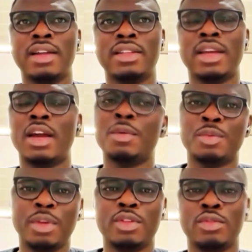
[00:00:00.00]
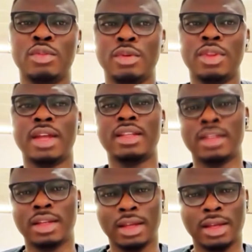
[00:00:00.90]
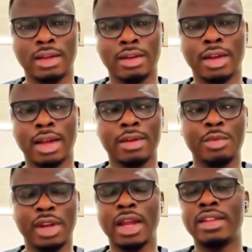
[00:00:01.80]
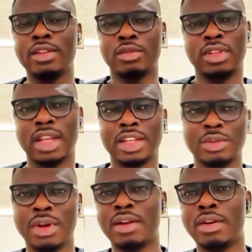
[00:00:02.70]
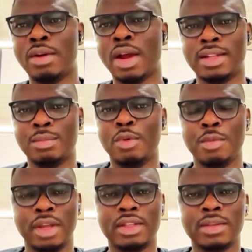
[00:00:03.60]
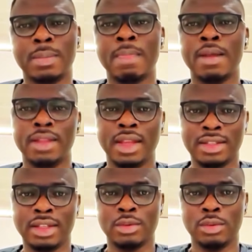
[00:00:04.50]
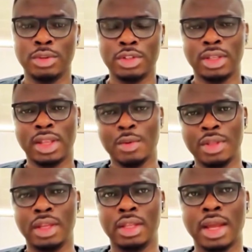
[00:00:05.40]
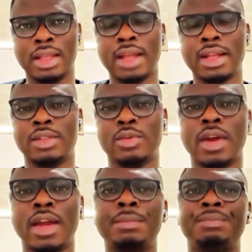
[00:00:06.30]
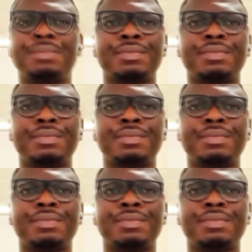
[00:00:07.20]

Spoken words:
it helps me to know that regarding to the Nigerian law at the moment, there is a solution that we need, and that is why